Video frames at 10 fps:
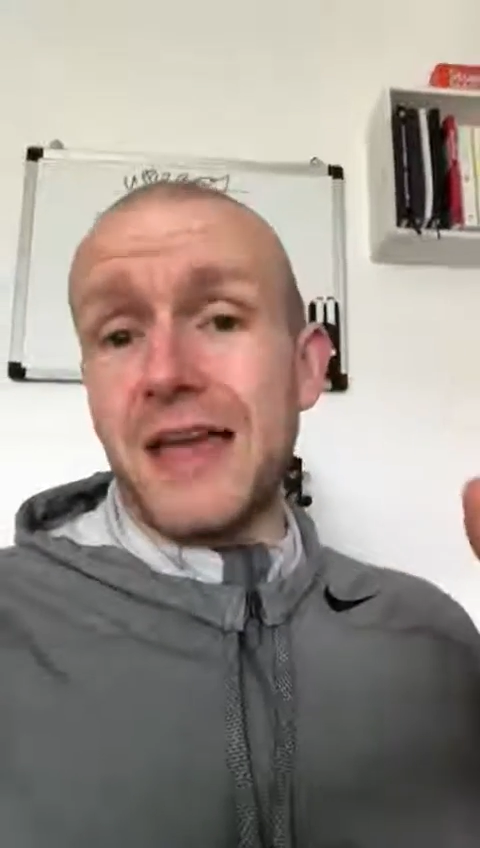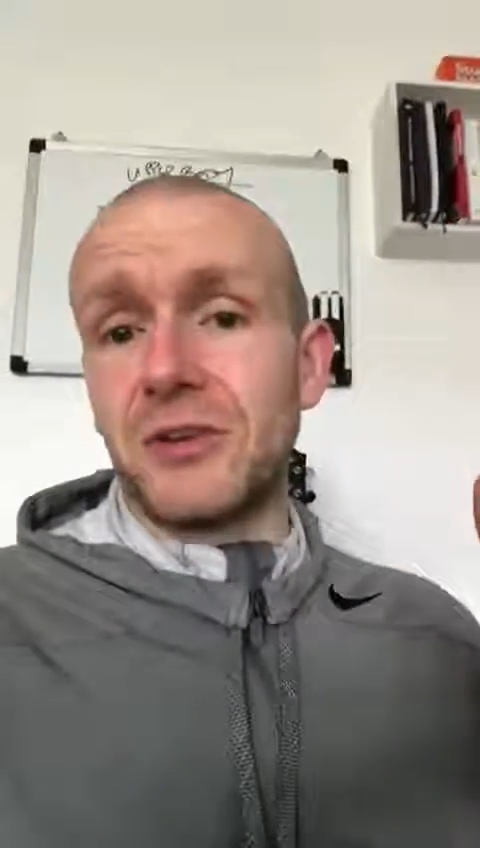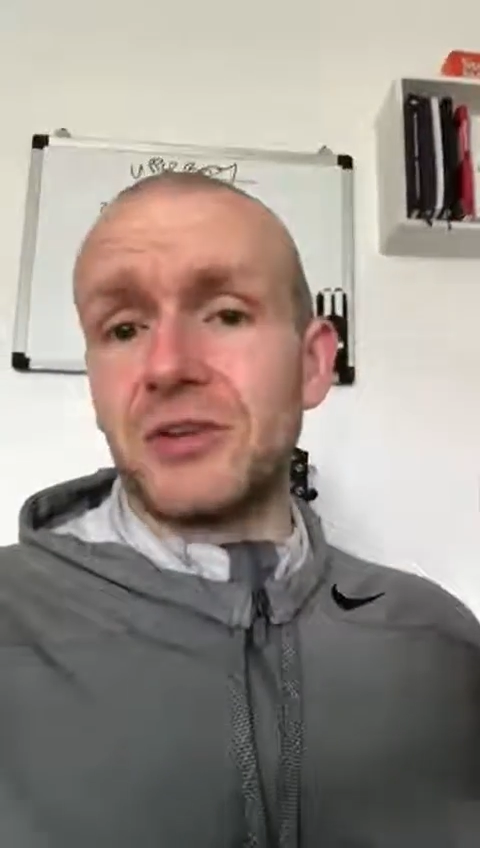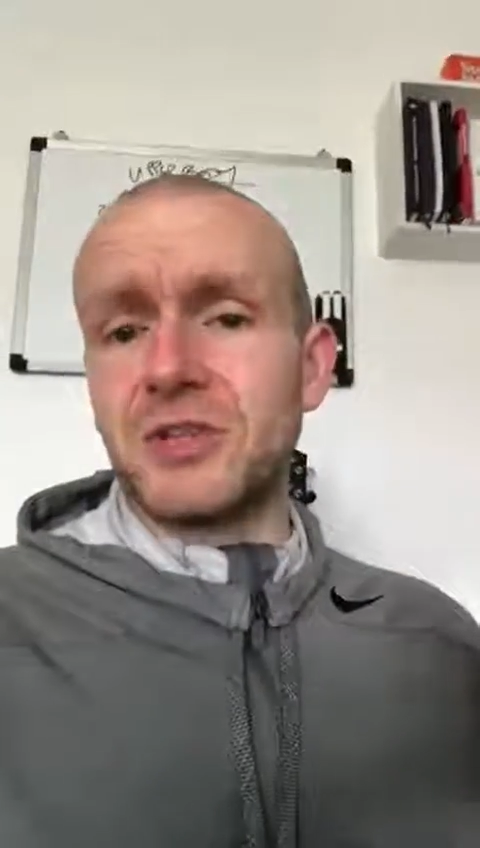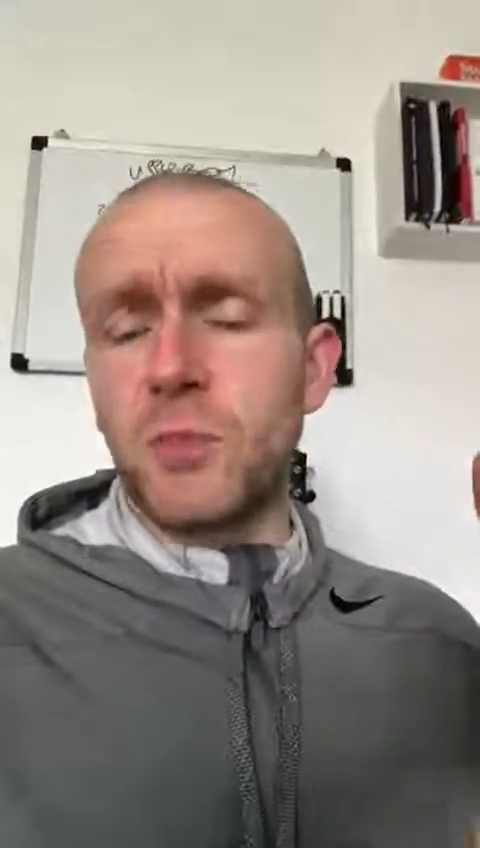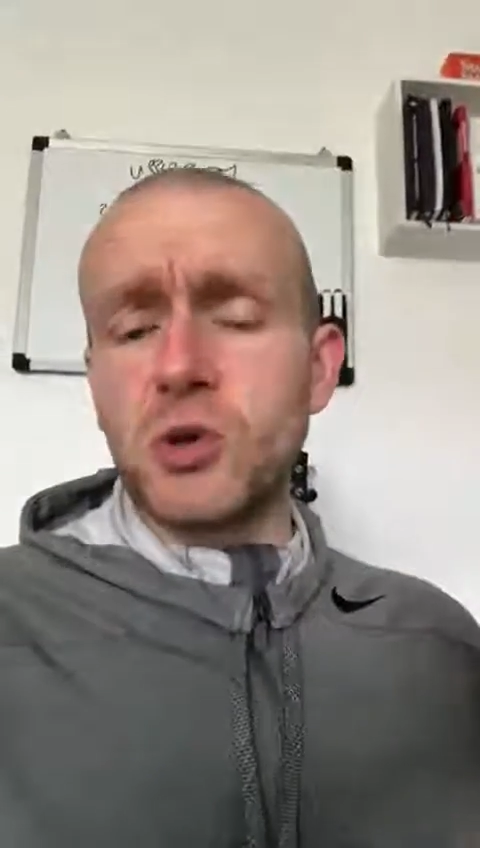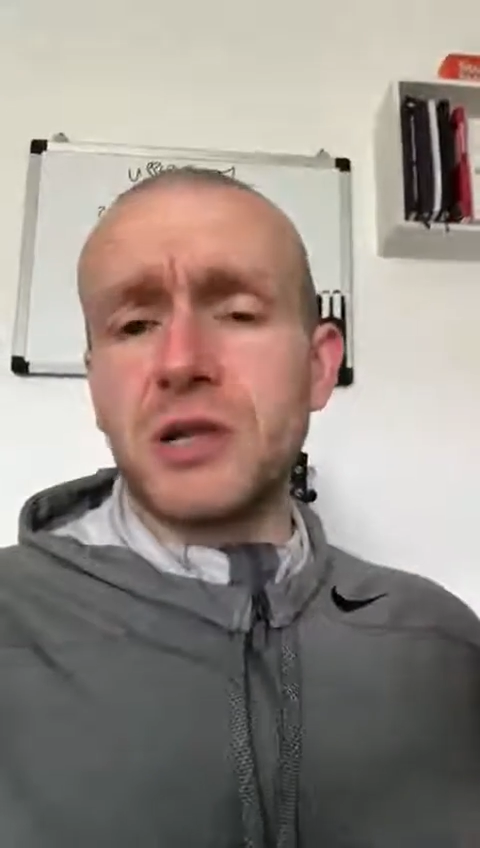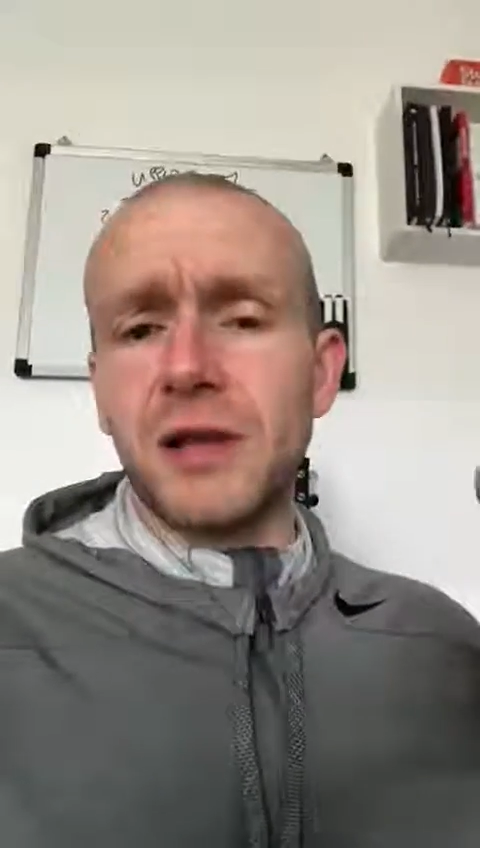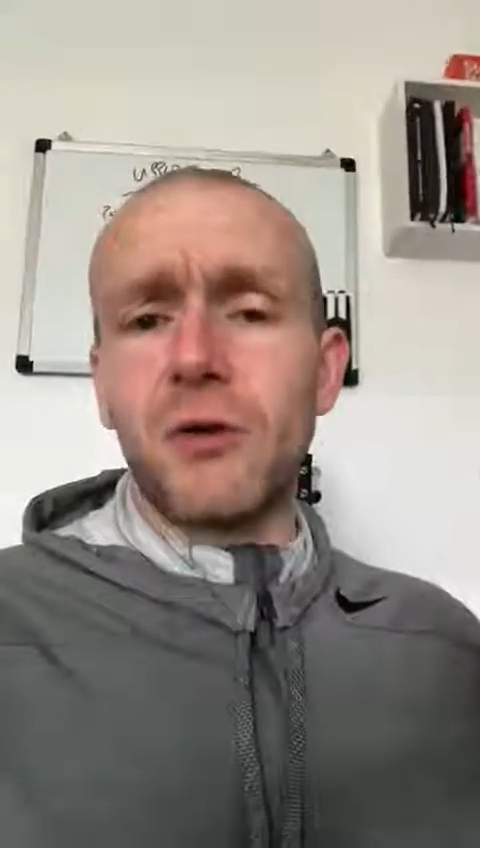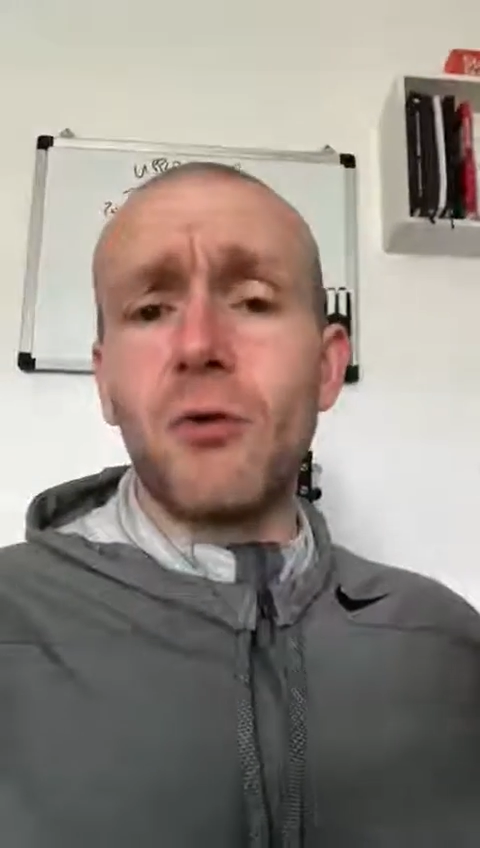at your
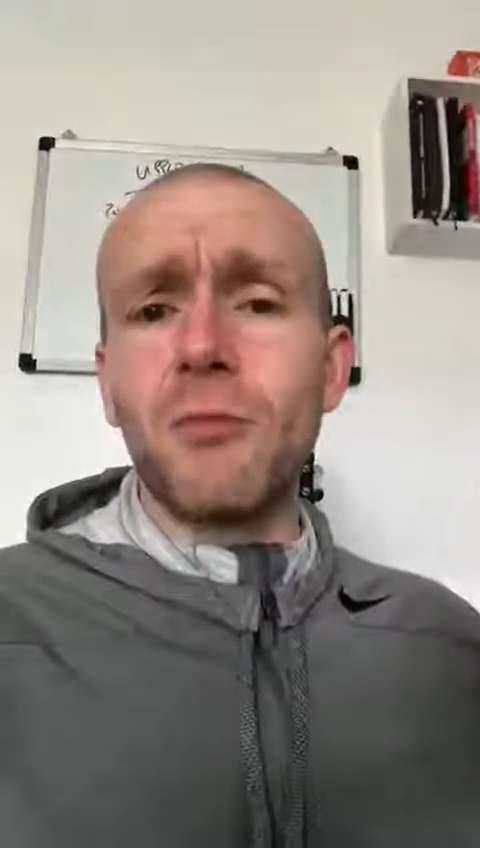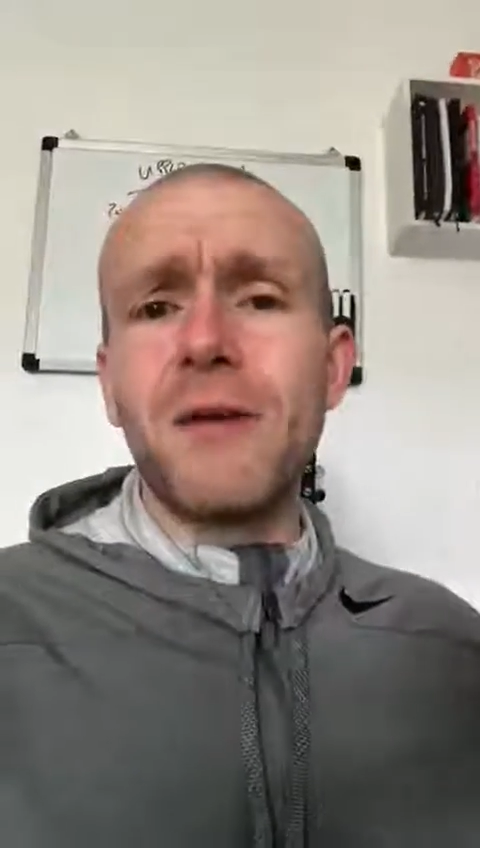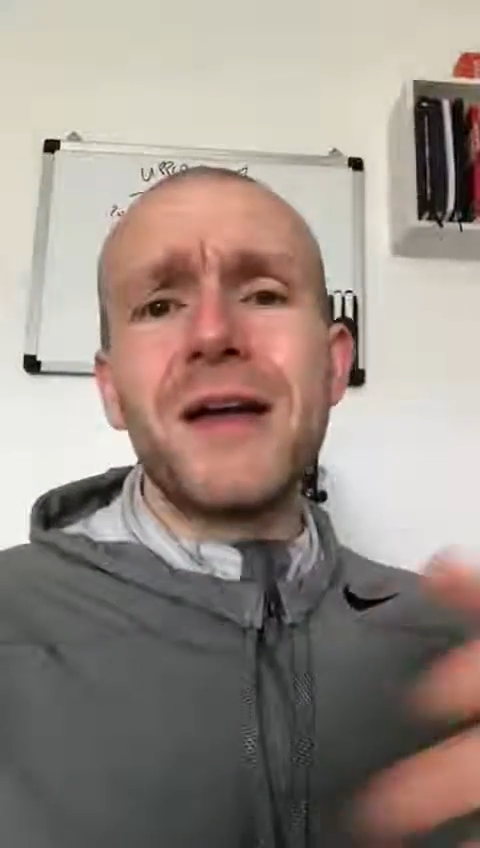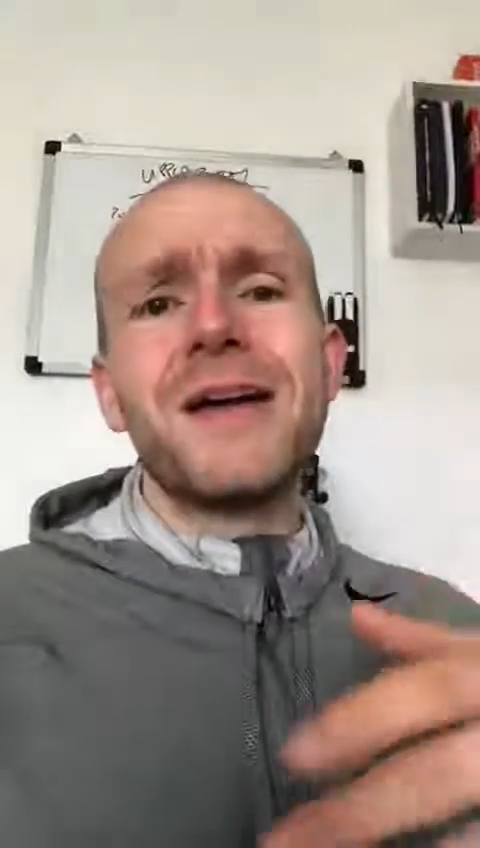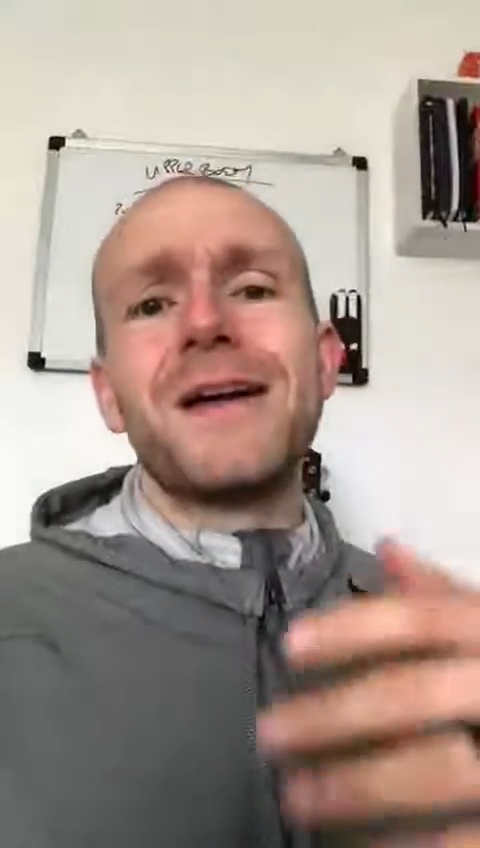disposal at home,